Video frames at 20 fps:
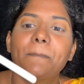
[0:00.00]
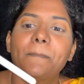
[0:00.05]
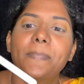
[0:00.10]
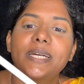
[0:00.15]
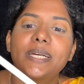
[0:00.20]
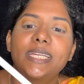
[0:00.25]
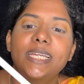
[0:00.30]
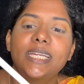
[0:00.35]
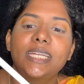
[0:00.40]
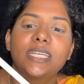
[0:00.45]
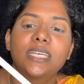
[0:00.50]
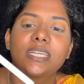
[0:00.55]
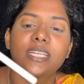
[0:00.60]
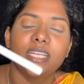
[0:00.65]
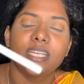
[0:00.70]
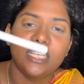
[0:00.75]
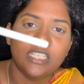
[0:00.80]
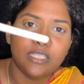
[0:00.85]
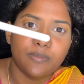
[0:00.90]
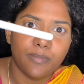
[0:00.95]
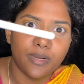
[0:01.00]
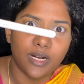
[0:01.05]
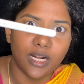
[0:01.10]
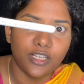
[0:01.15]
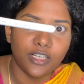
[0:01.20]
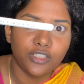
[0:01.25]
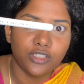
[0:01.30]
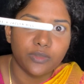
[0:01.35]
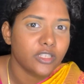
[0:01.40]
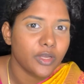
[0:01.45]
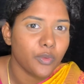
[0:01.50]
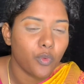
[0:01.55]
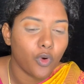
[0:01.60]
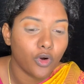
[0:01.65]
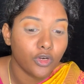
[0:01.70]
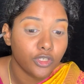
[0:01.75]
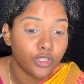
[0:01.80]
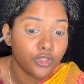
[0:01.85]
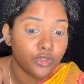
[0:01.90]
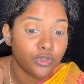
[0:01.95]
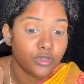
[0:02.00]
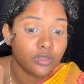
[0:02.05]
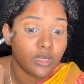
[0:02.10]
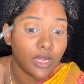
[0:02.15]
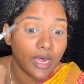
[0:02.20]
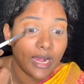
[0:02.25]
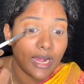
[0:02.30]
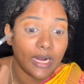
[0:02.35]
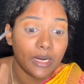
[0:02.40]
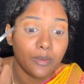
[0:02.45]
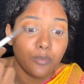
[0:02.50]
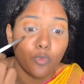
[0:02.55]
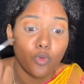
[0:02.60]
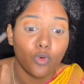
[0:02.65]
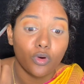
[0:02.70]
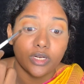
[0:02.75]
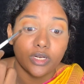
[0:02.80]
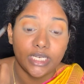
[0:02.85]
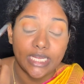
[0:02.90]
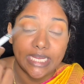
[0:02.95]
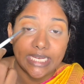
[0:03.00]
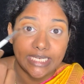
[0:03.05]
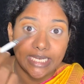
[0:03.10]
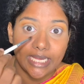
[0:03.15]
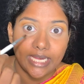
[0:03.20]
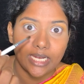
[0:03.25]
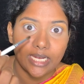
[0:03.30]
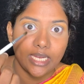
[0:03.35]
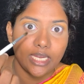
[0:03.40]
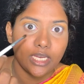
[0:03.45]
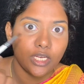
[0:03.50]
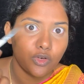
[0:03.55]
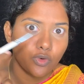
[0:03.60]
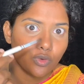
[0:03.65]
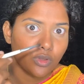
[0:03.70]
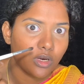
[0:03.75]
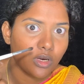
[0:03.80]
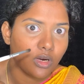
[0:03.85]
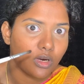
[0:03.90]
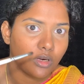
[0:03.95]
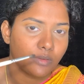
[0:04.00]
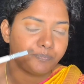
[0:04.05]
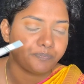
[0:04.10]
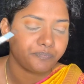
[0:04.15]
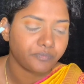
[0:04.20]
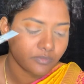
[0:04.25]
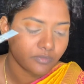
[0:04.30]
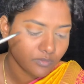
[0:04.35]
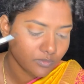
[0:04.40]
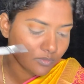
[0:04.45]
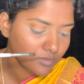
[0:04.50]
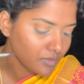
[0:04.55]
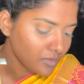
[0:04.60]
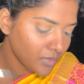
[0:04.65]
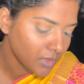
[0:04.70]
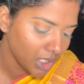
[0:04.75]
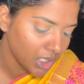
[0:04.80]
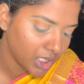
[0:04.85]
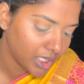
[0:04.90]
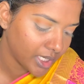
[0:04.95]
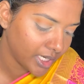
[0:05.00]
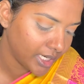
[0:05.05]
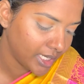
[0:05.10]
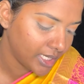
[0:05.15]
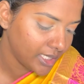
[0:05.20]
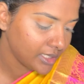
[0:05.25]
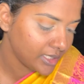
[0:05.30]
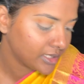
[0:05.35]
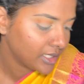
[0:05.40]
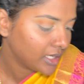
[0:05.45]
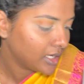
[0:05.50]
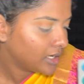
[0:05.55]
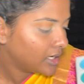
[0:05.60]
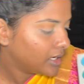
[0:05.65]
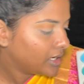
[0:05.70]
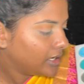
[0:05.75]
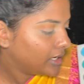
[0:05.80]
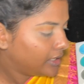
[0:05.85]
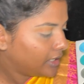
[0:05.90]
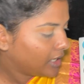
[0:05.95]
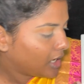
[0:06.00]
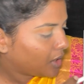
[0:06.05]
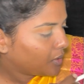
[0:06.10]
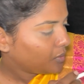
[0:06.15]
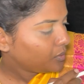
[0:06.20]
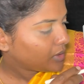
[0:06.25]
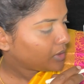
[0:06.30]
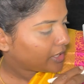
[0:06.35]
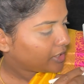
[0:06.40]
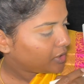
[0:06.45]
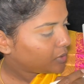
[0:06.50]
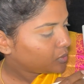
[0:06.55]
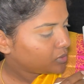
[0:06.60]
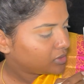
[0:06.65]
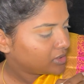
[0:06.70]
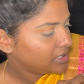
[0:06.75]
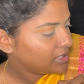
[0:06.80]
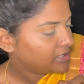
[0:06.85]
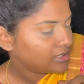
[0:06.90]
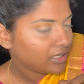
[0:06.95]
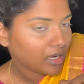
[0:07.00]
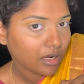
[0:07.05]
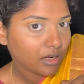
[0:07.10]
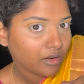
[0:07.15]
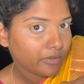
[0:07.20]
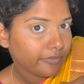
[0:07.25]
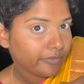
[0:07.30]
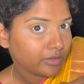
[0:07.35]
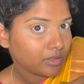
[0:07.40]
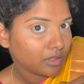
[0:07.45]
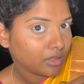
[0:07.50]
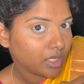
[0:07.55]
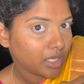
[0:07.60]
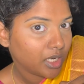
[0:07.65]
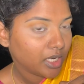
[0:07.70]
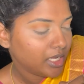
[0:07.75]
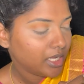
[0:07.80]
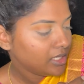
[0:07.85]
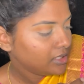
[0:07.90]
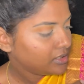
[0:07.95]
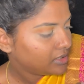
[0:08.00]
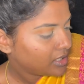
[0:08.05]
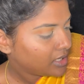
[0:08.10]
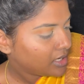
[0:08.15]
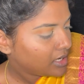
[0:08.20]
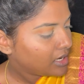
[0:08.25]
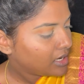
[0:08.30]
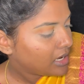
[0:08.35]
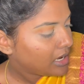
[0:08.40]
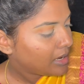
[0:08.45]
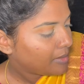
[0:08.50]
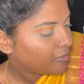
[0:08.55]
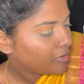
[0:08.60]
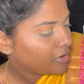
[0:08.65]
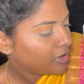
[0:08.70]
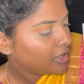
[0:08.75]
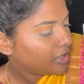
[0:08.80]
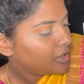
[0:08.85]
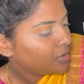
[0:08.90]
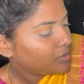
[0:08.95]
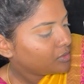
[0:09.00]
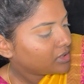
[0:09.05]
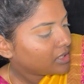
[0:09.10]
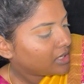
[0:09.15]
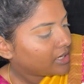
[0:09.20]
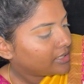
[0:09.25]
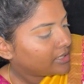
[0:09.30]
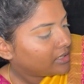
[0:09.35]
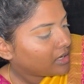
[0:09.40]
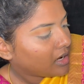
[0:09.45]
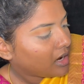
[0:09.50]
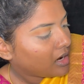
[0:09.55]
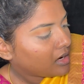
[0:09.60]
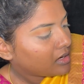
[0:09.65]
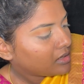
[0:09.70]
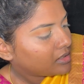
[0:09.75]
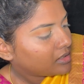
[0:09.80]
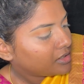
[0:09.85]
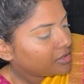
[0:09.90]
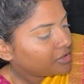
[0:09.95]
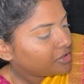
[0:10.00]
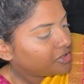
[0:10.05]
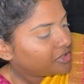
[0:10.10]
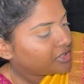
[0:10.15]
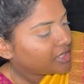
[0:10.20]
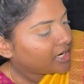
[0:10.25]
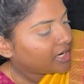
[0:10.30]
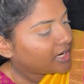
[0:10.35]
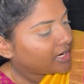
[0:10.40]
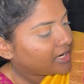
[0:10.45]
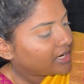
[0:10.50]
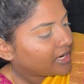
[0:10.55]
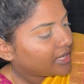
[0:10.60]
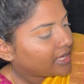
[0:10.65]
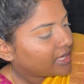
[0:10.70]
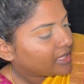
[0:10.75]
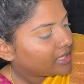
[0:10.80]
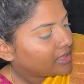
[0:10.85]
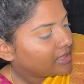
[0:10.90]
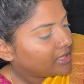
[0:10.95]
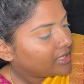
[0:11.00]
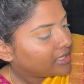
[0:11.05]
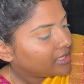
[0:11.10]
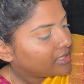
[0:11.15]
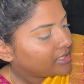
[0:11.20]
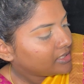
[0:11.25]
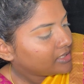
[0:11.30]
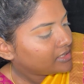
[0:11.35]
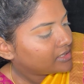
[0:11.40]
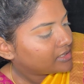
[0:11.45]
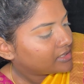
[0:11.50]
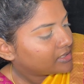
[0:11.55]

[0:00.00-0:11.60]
petite crease brush. I wanted to add more detailing to the crease. Now I use this color for the crease. I'm gonna use a darker shade like this.